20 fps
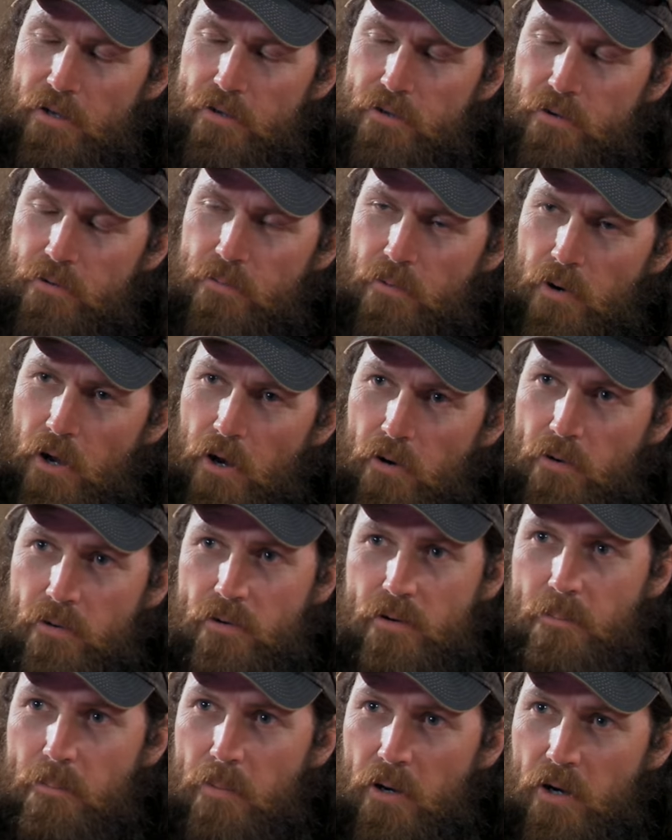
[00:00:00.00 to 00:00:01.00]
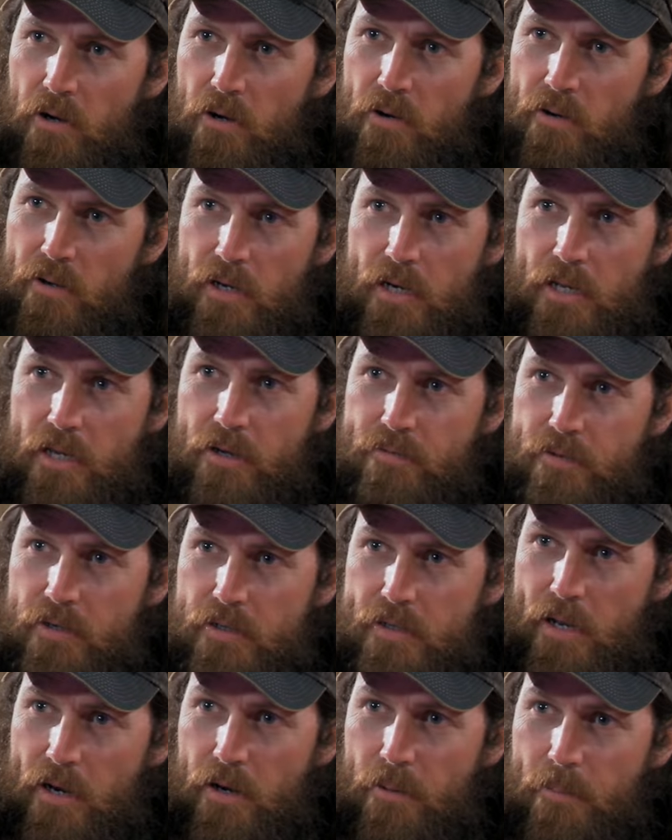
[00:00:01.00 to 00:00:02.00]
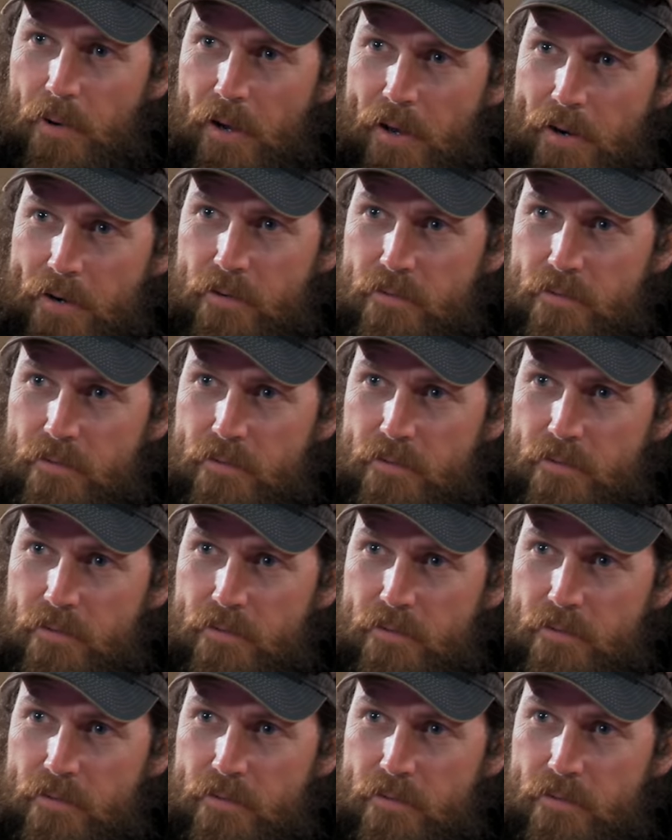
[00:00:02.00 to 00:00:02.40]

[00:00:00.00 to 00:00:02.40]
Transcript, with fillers: you rode the bull and lived to tell about it.